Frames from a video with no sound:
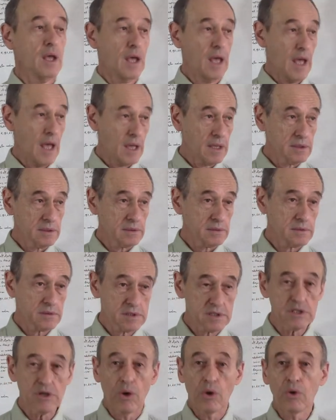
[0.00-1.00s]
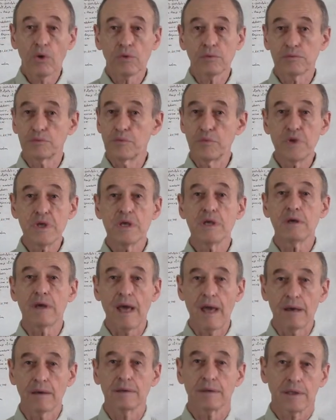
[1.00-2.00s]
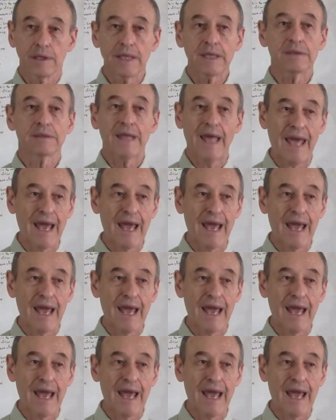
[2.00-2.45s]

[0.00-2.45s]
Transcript: And so we can